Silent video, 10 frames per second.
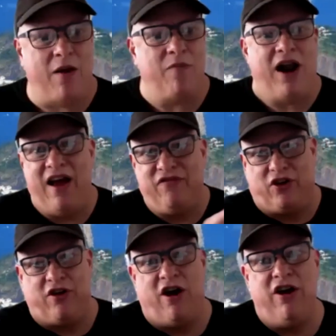I'm gonna have to
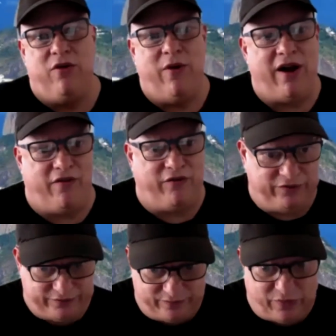cut you out of
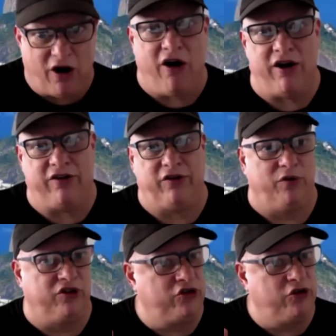parts or
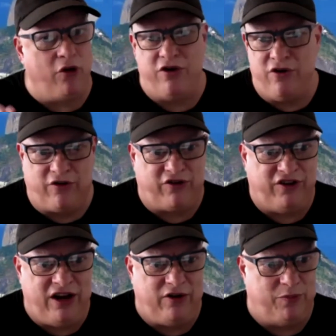shorten your
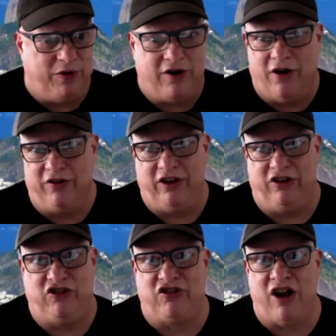scenes because it's
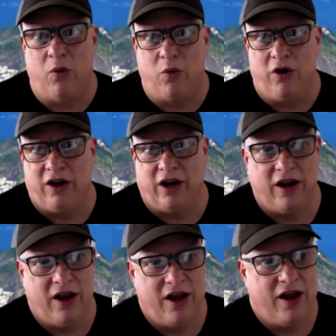just not working.
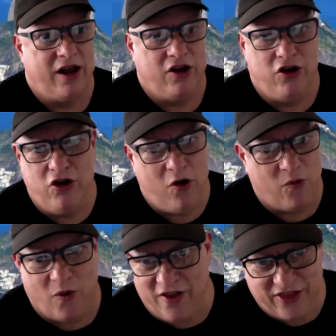You don't
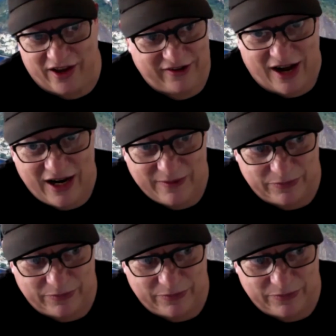want that to happen.